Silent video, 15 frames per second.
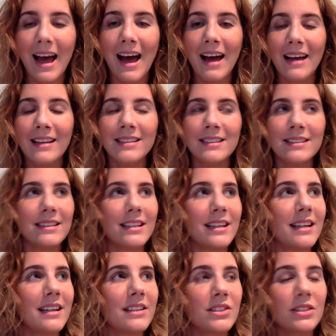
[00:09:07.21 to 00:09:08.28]
And
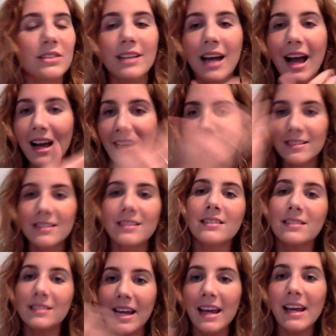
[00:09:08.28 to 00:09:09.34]
just as the
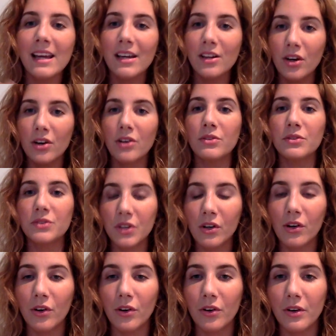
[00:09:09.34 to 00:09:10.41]
day goes
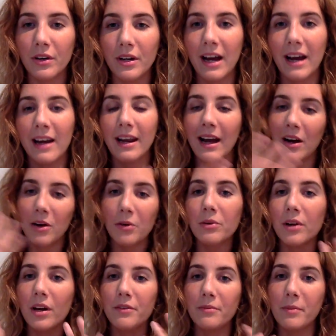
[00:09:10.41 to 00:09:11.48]
on and how
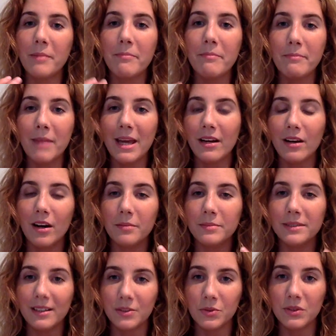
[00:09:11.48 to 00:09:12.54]
kind of my makeup
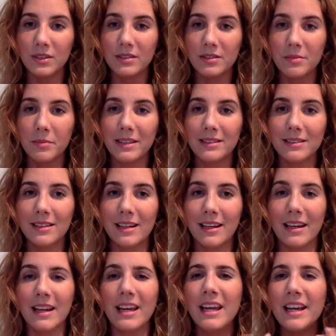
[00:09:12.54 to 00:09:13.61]
settles into my skin,